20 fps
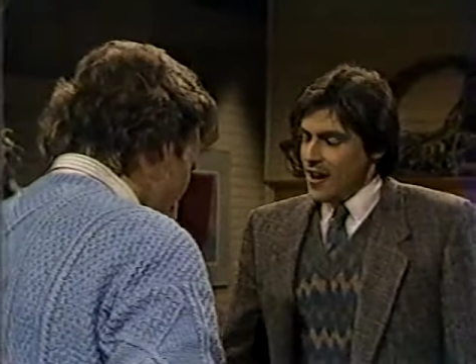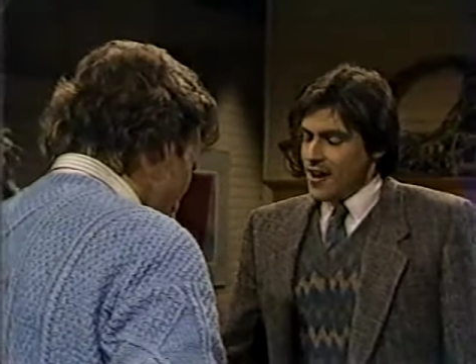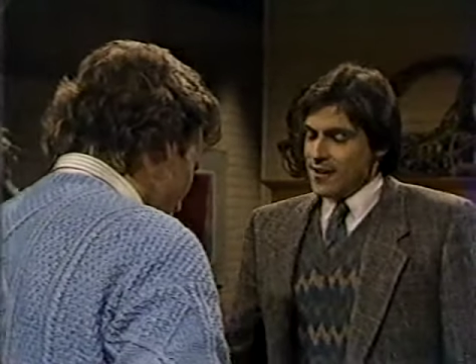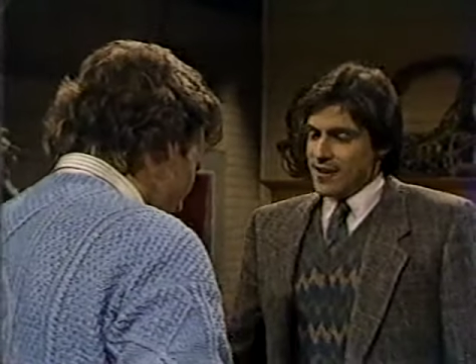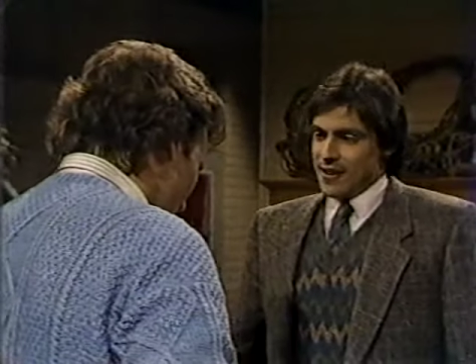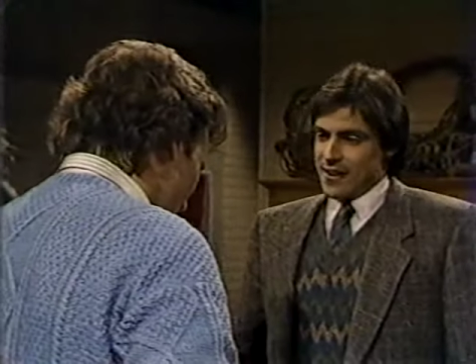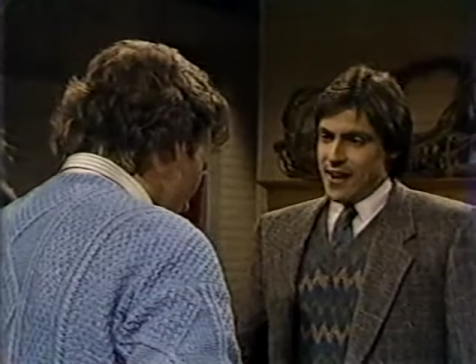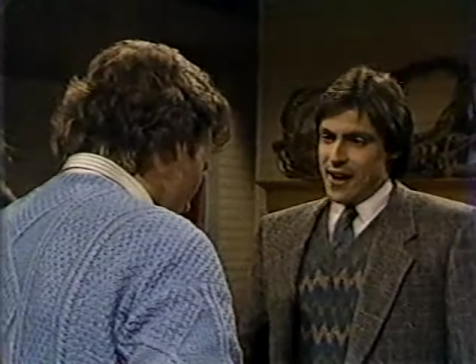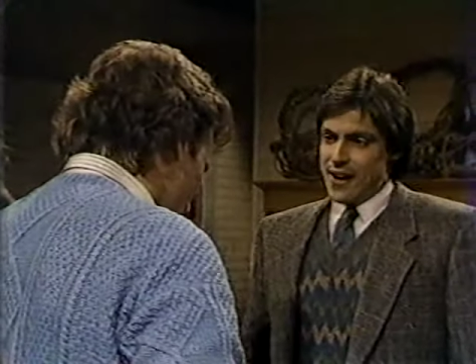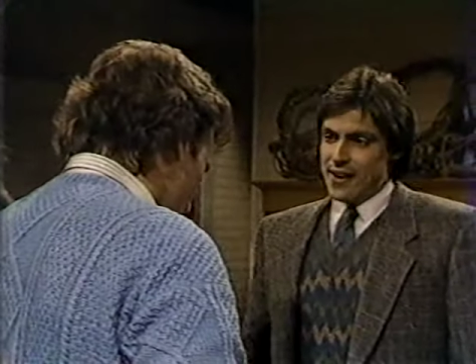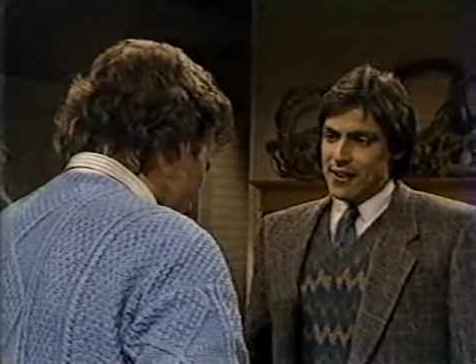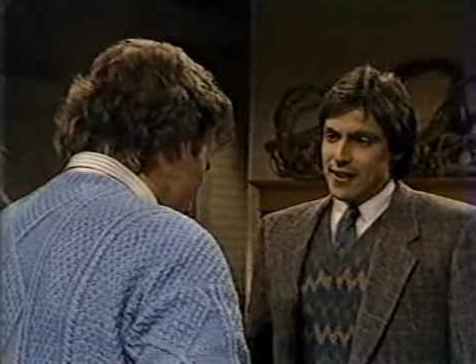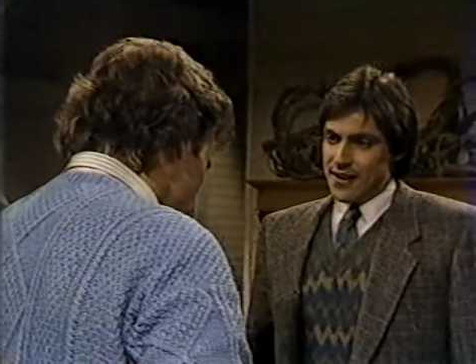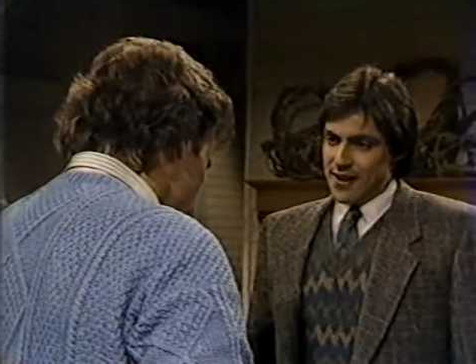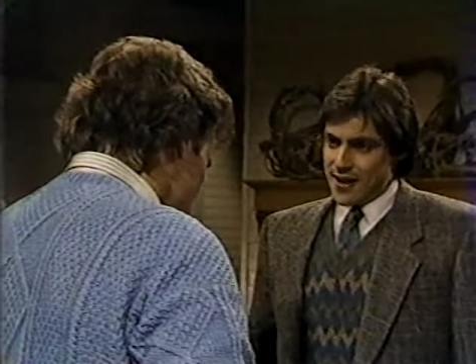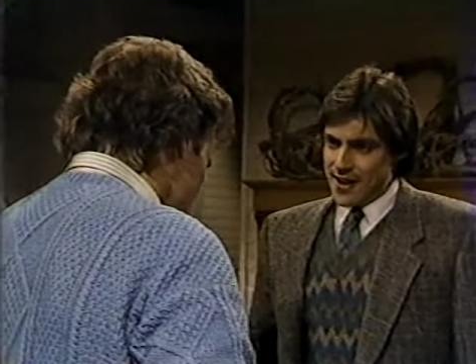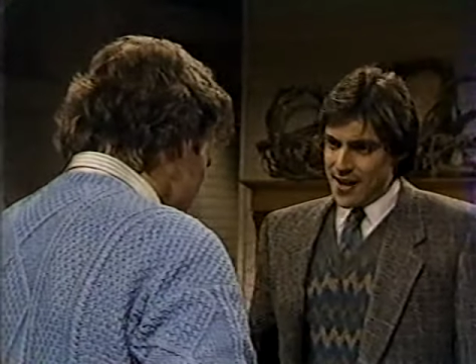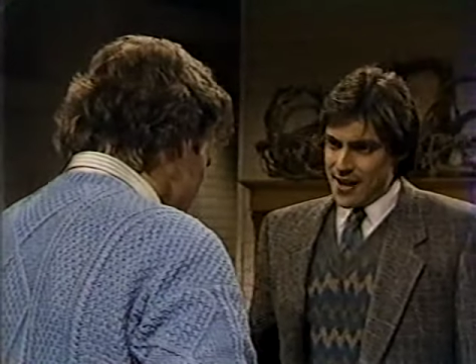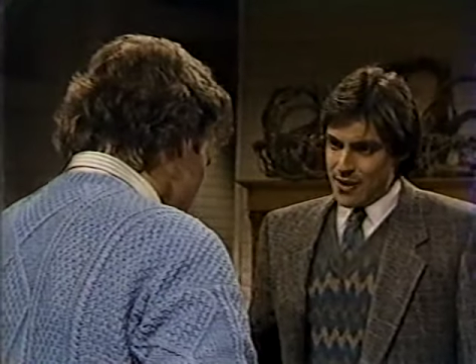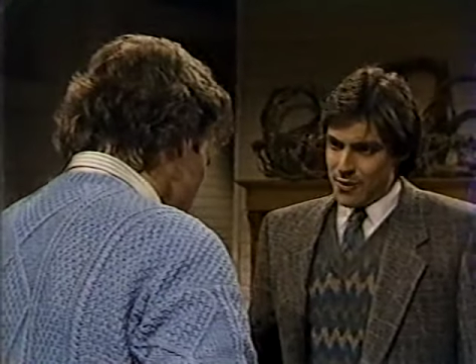Delilah and
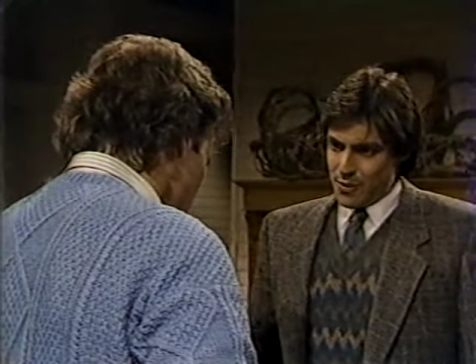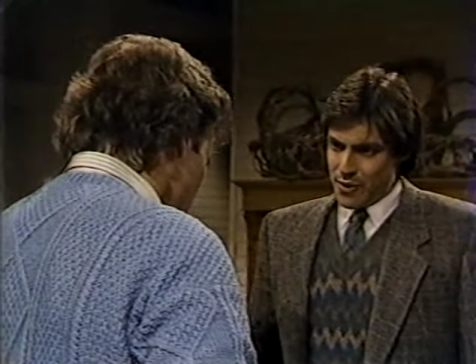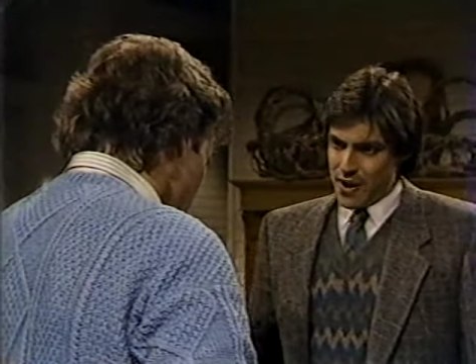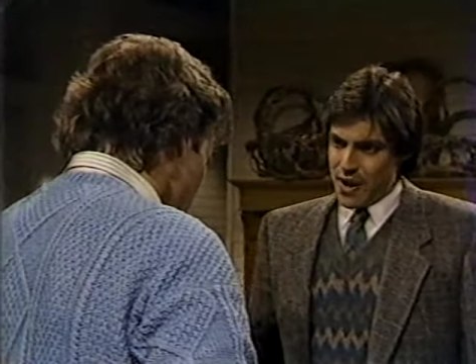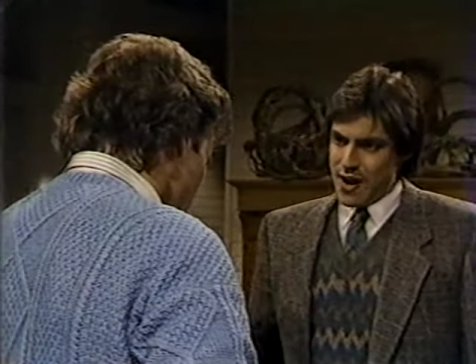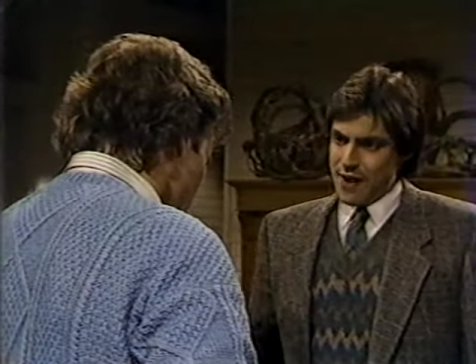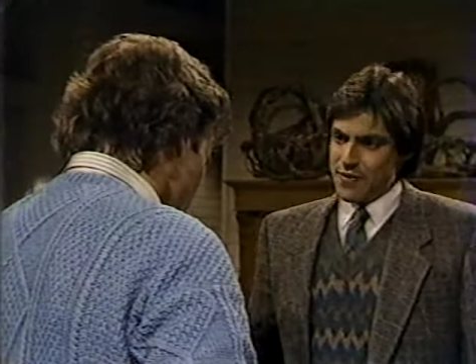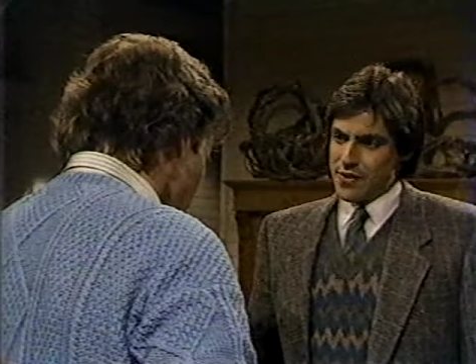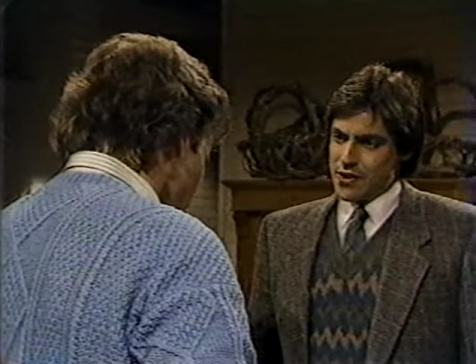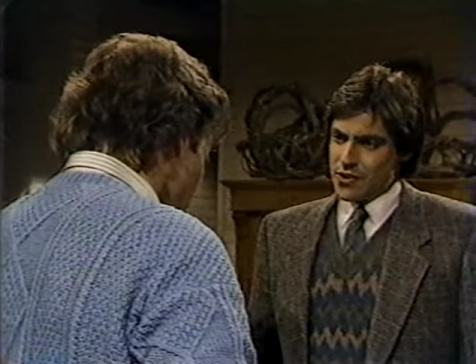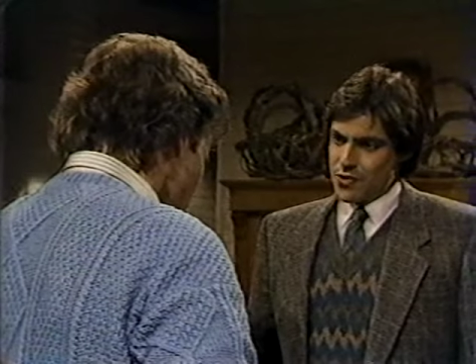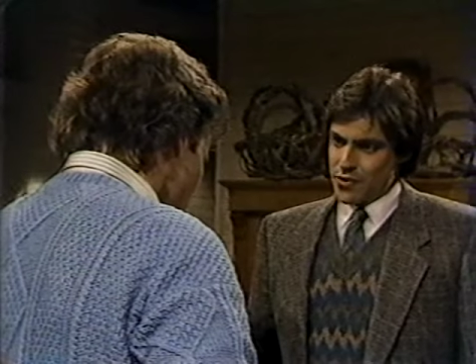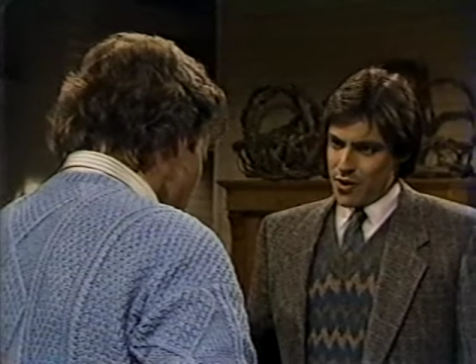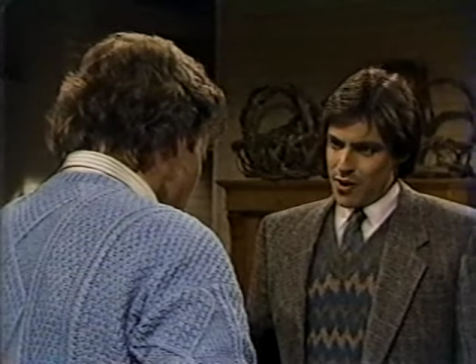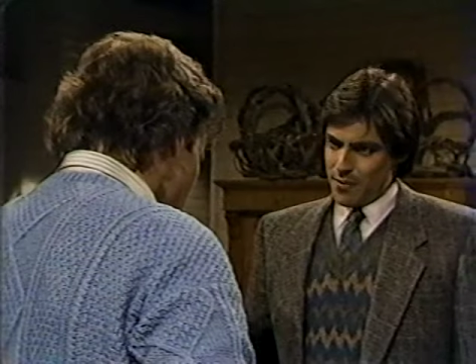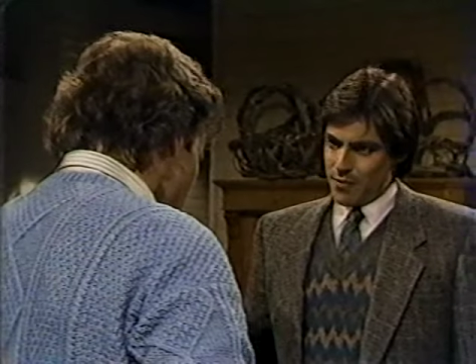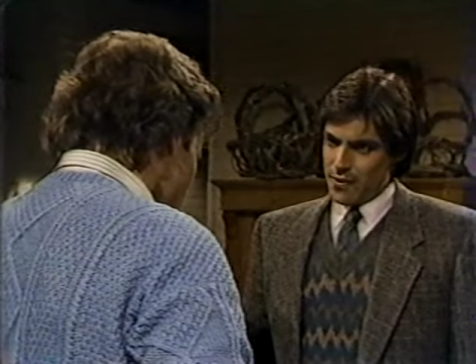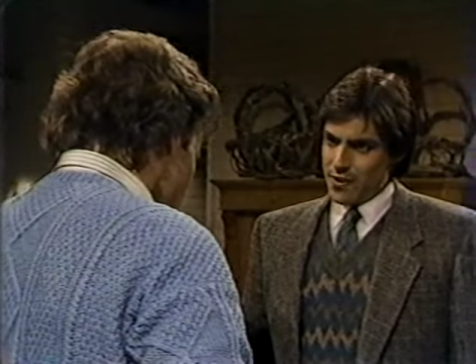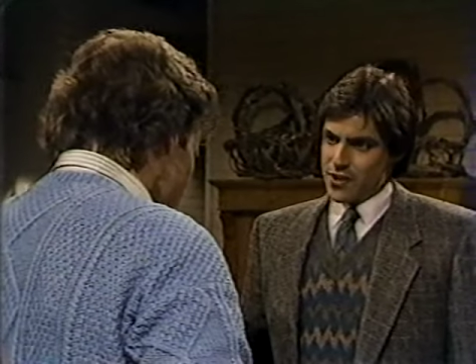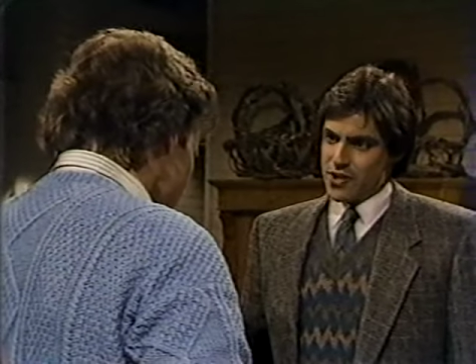I were having
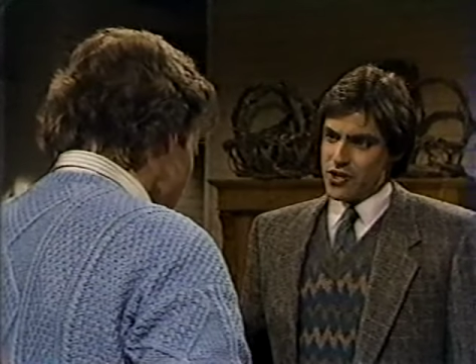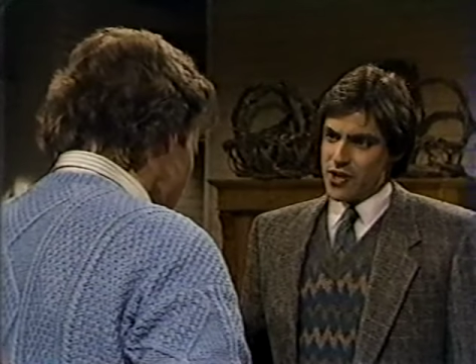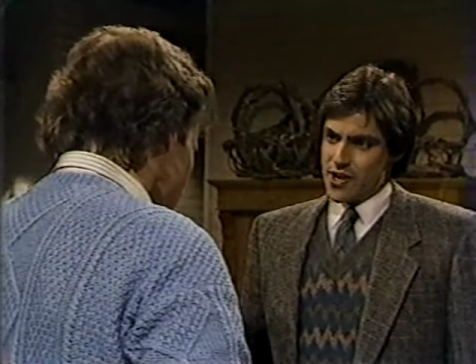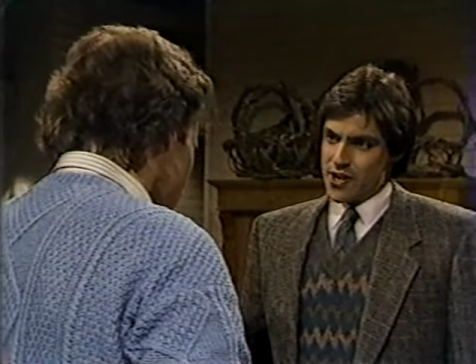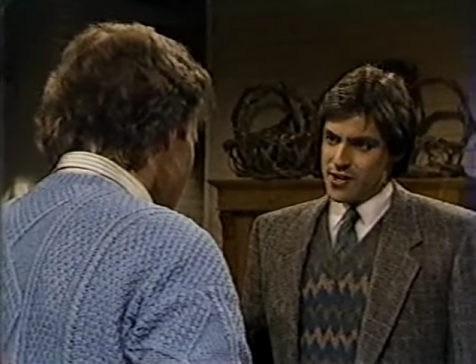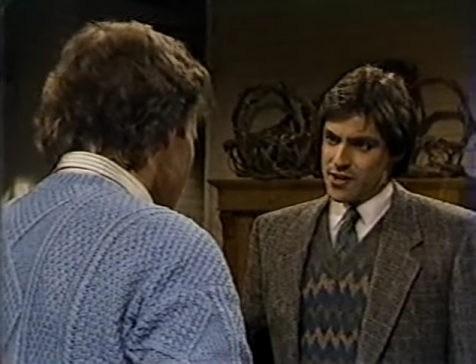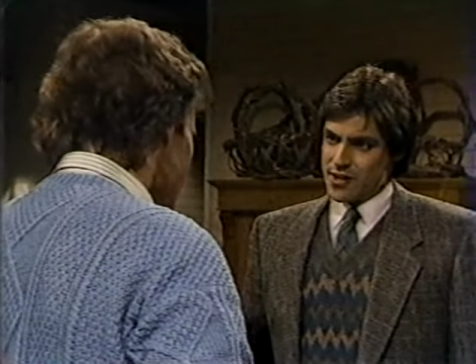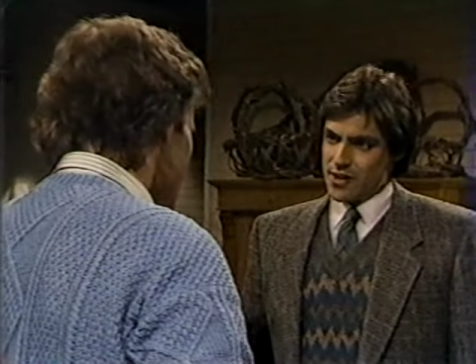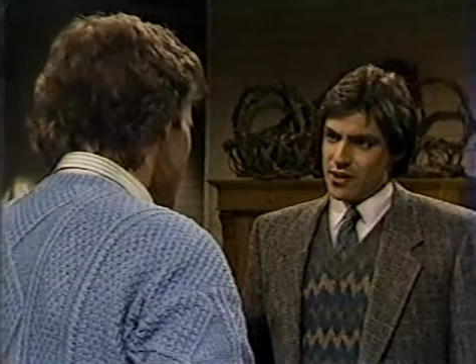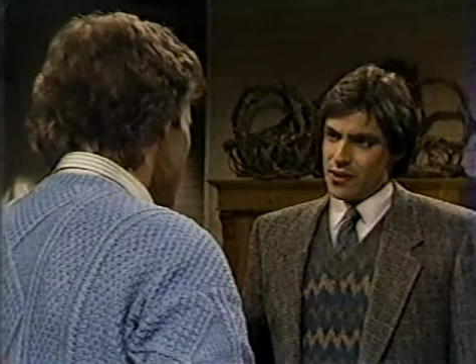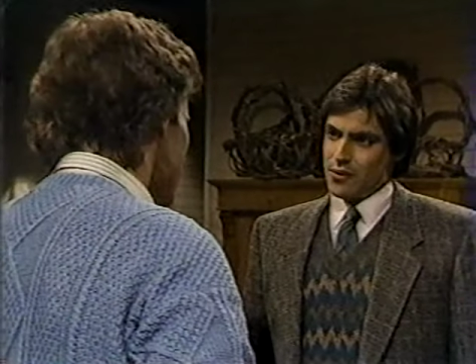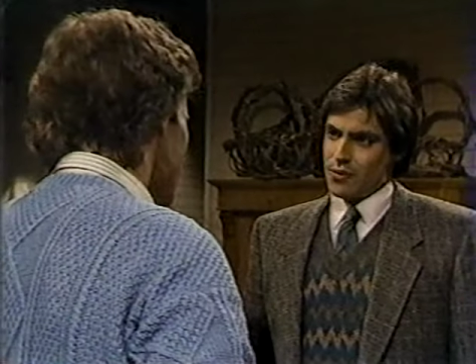trouble adjusting